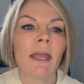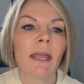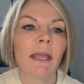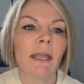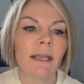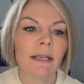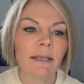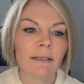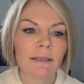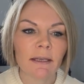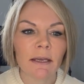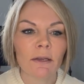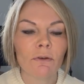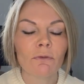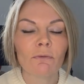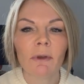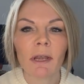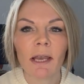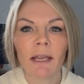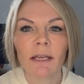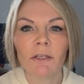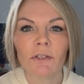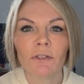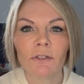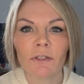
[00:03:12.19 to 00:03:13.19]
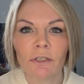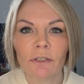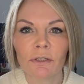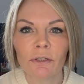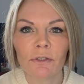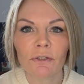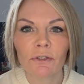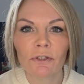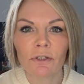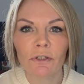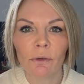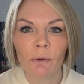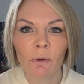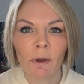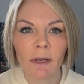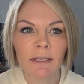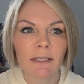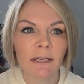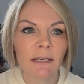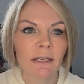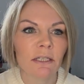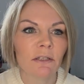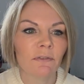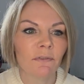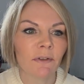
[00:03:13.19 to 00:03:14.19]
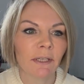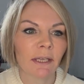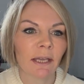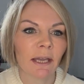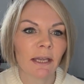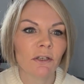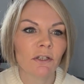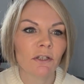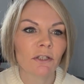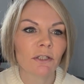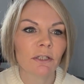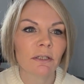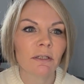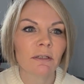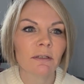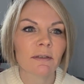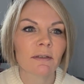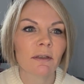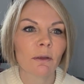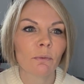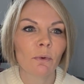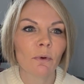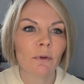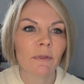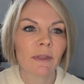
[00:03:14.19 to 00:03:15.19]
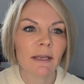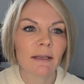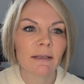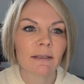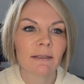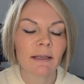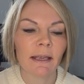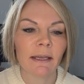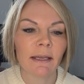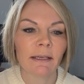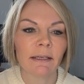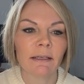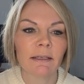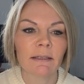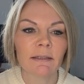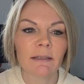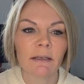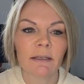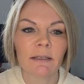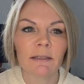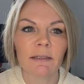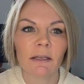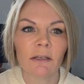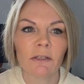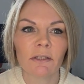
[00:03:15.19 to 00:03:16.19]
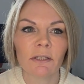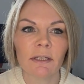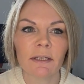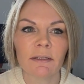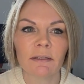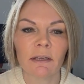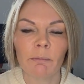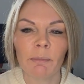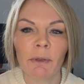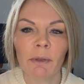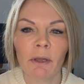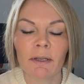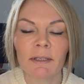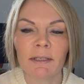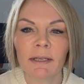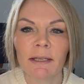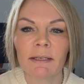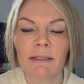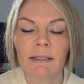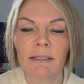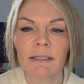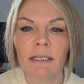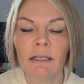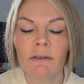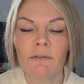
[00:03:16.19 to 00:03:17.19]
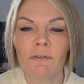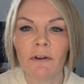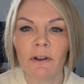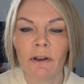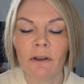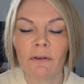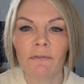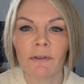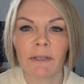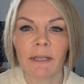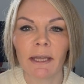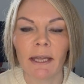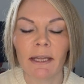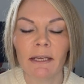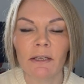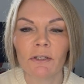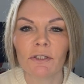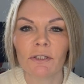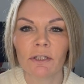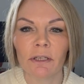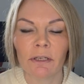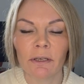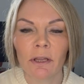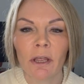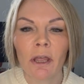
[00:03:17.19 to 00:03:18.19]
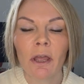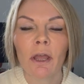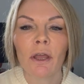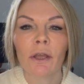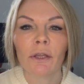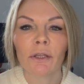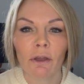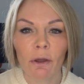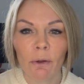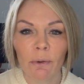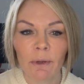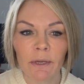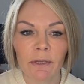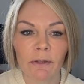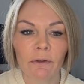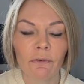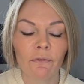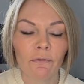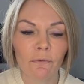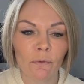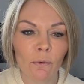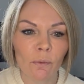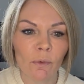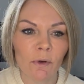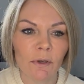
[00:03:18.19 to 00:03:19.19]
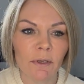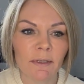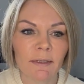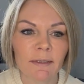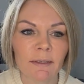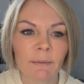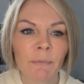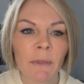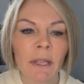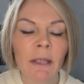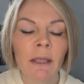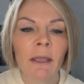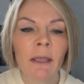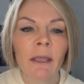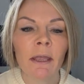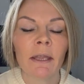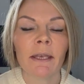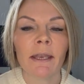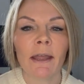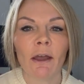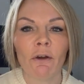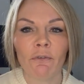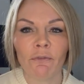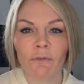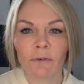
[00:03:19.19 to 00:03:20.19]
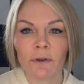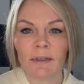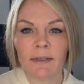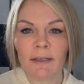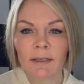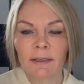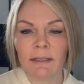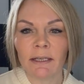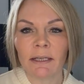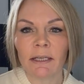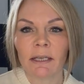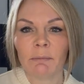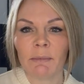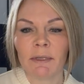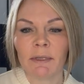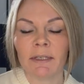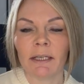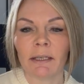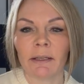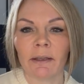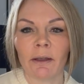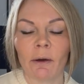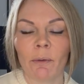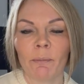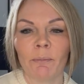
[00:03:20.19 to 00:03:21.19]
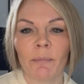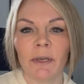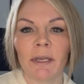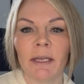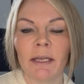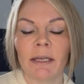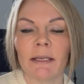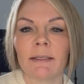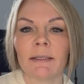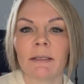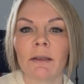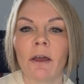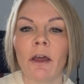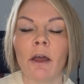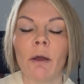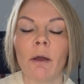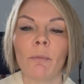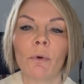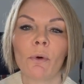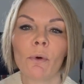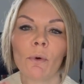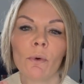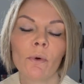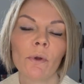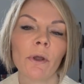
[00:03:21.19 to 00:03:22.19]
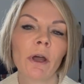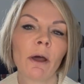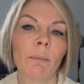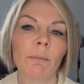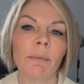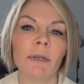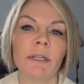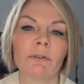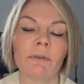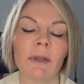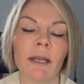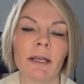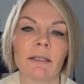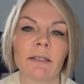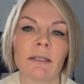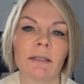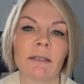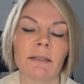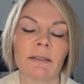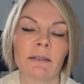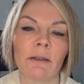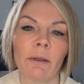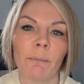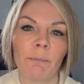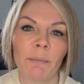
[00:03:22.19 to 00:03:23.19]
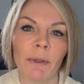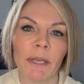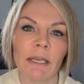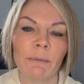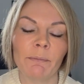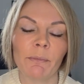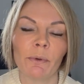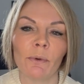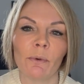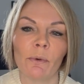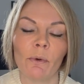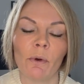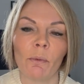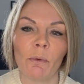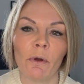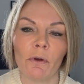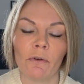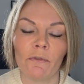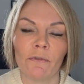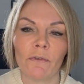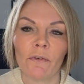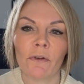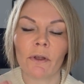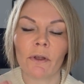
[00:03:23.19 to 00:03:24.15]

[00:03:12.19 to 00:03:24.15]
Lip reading: is in relation to identification. So what they're saying is that essentially there's going to be identity verification going forwards. Now, for existing limited companies, all company directors and people of